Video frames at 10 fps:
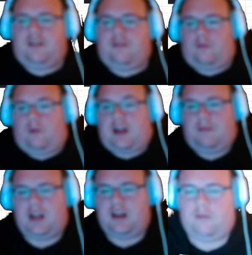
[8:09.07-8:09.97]

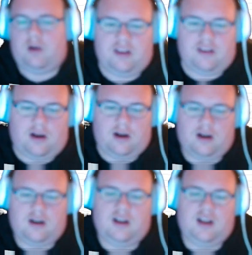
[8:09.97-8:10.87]
recommended ones
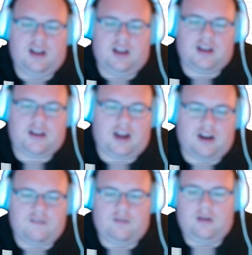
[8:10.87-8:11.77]
are:
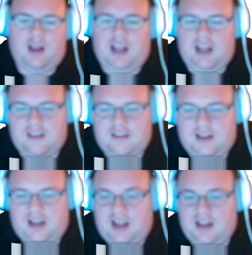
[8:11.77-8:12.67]
careful, hasty,
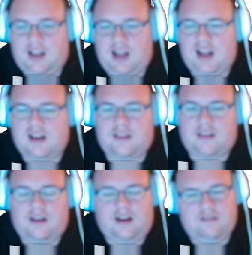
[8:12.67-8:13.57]
and lax.
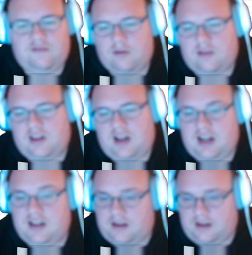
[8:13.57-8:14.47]
Unfortunately, I
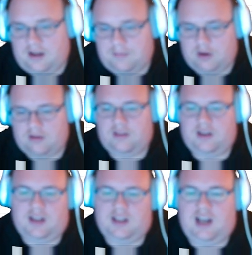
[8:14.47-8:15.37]
did not personally
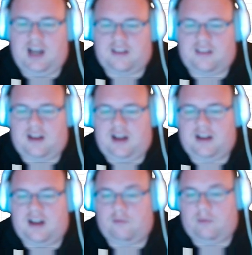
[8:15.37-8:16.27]
get lax. I
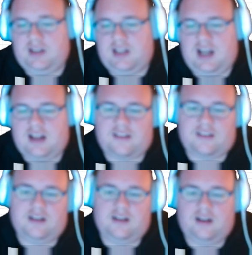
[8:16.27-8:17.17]
got relaxed.
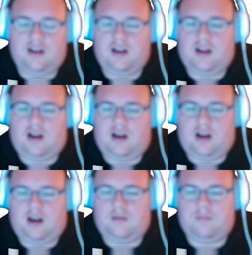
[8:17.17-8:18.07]

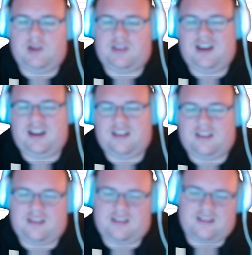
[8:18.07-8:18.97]
But that
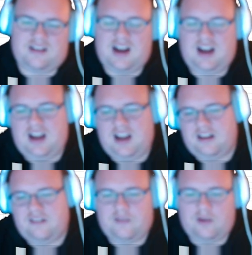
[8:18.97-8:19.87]
is kind
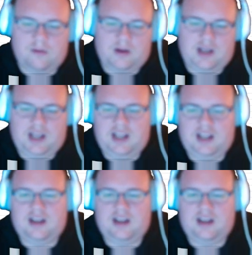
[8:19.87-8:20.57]
of okay.